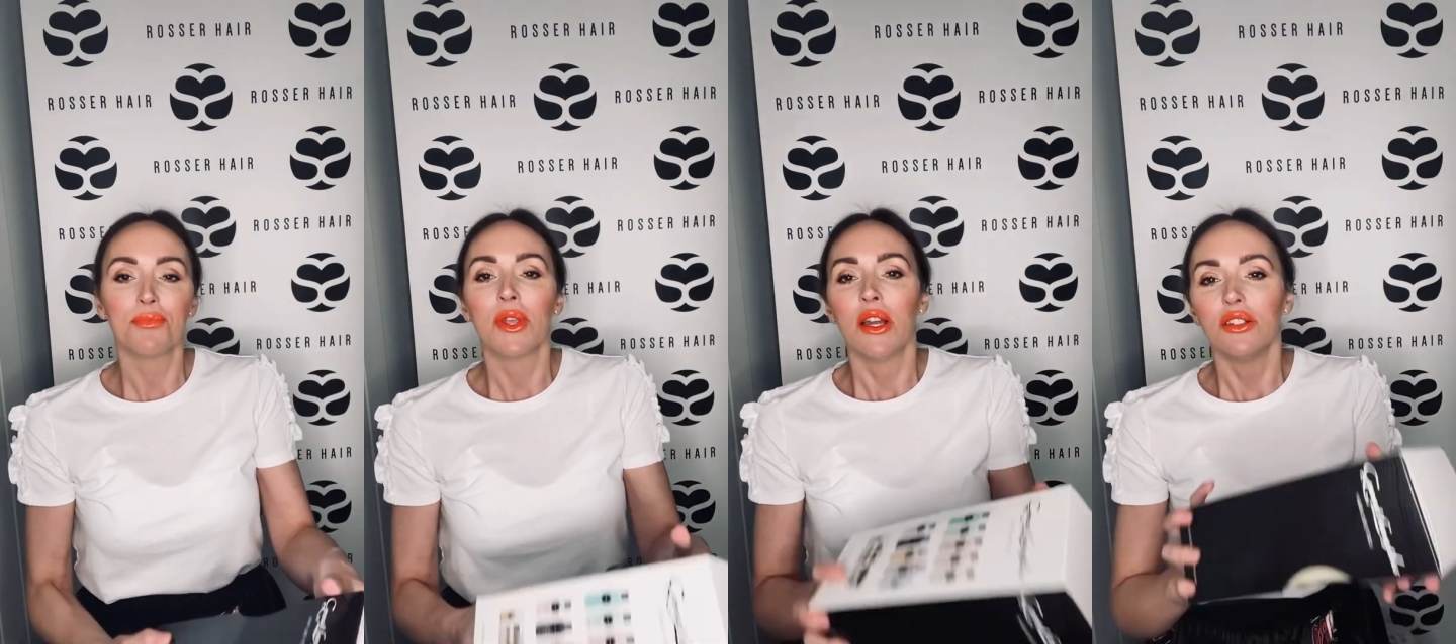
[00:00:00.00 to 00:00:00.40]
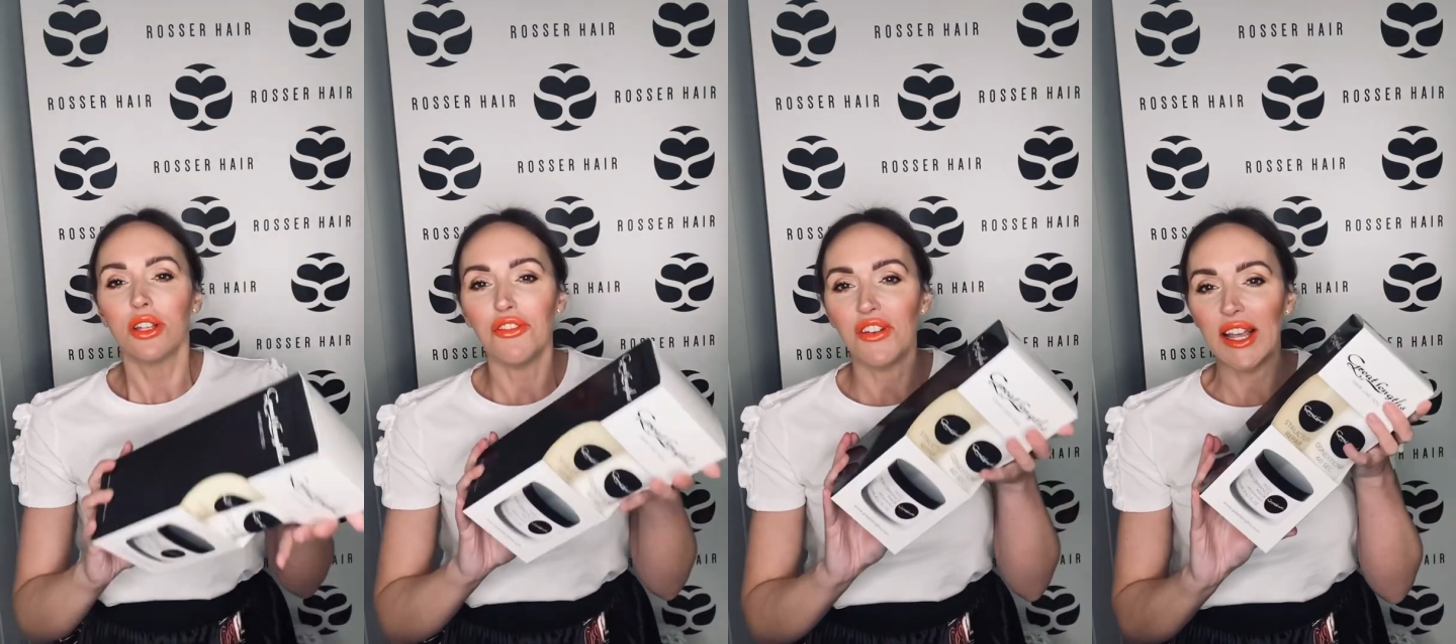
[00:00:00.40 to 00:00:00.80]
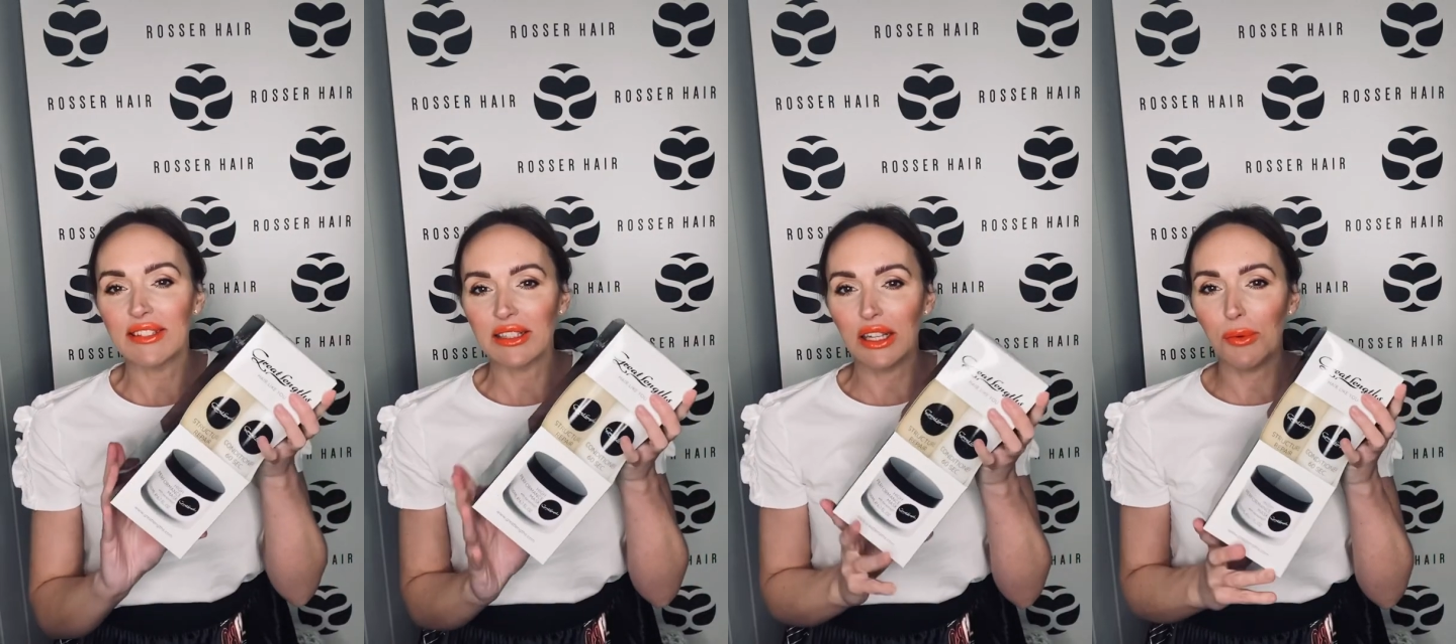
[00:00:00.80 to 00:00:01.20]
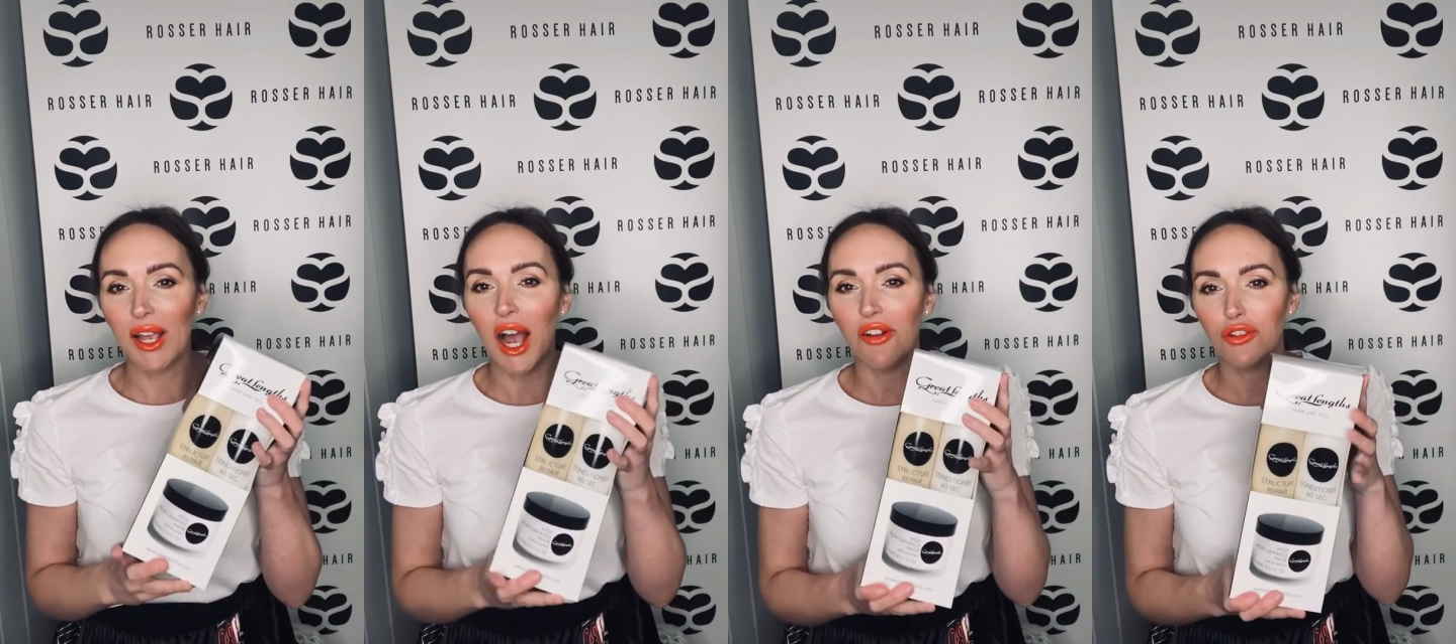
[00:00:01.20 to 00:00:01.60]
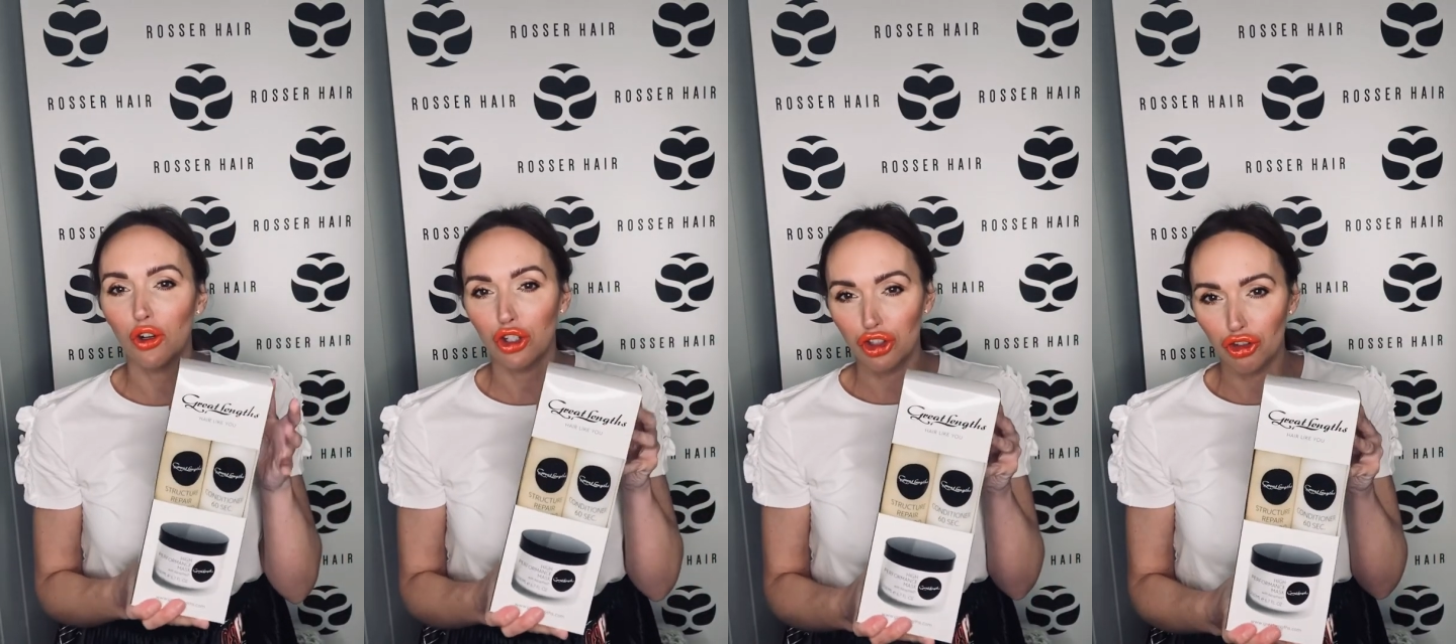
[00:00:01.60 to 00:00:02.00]
So firstly we have
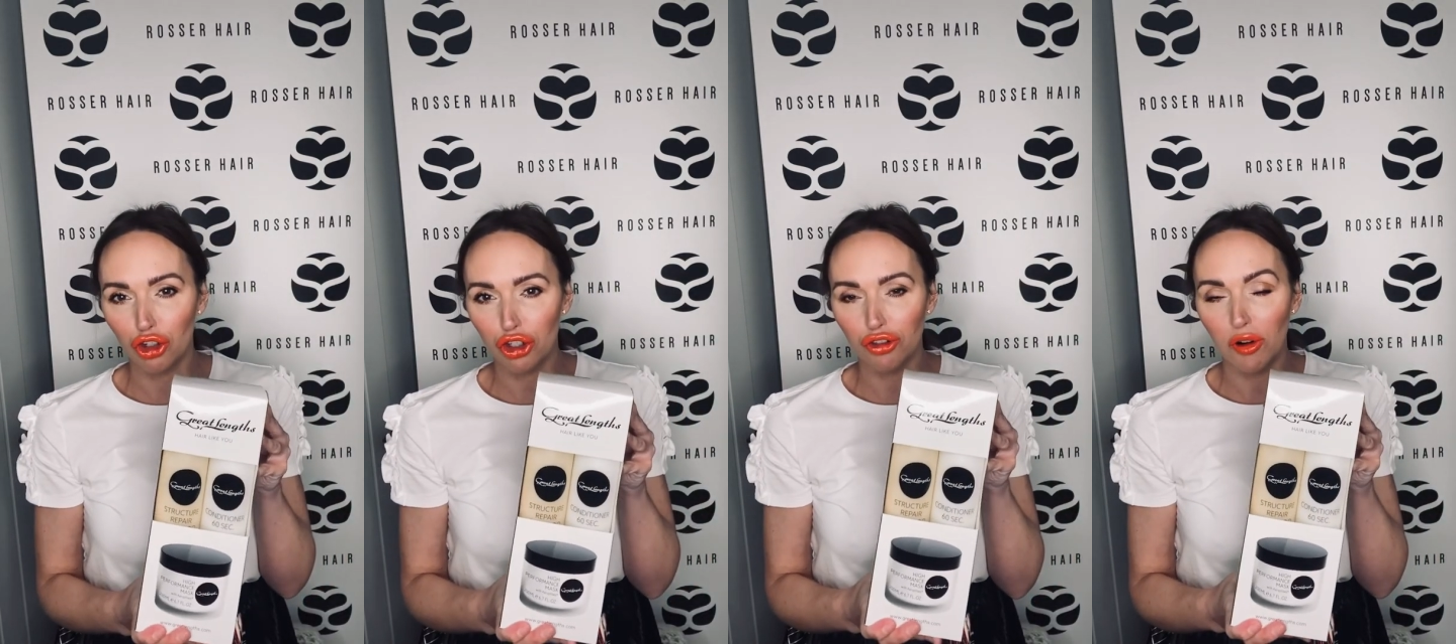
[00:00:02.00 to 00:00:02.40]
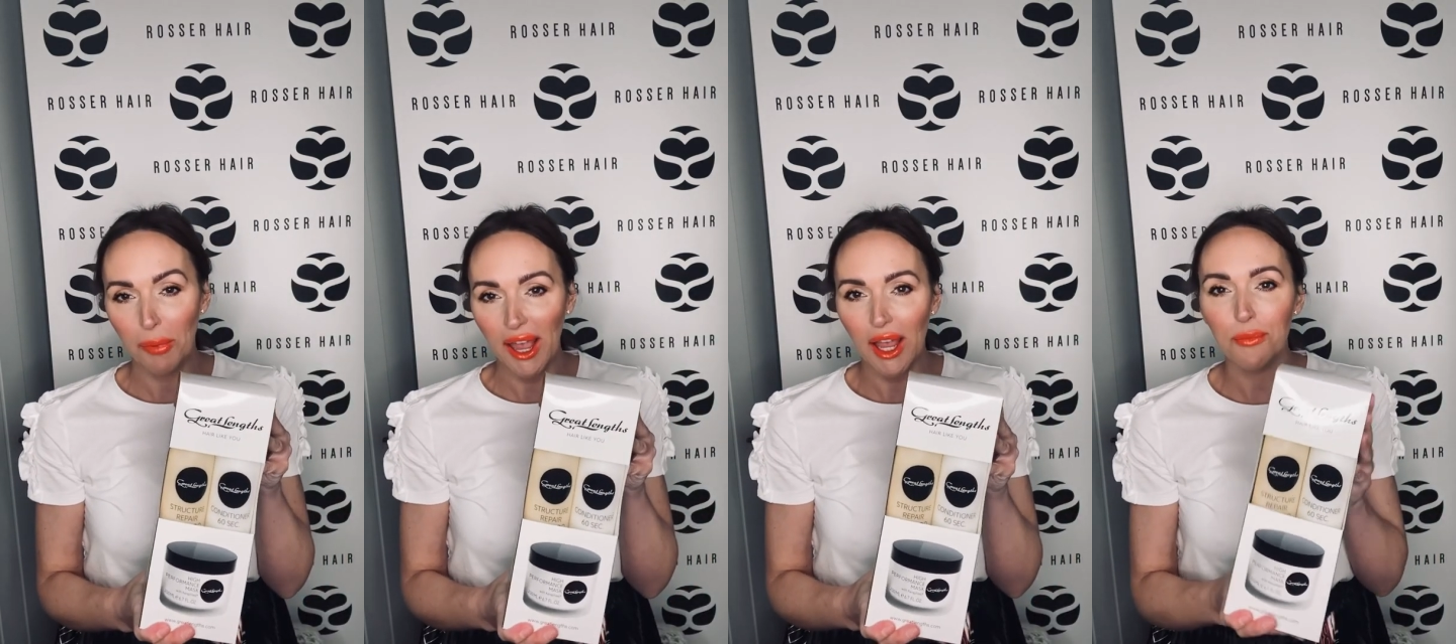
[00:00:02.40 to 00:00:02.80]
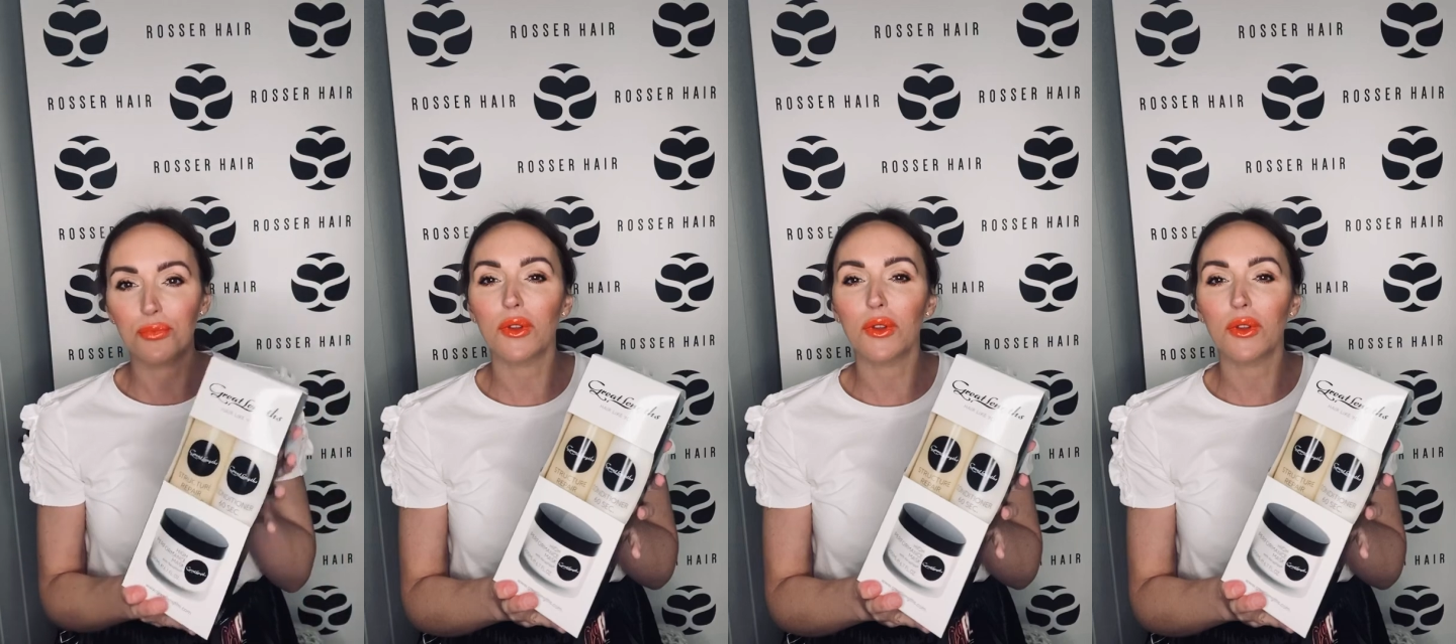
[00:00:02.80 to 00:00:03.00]
your structure repair,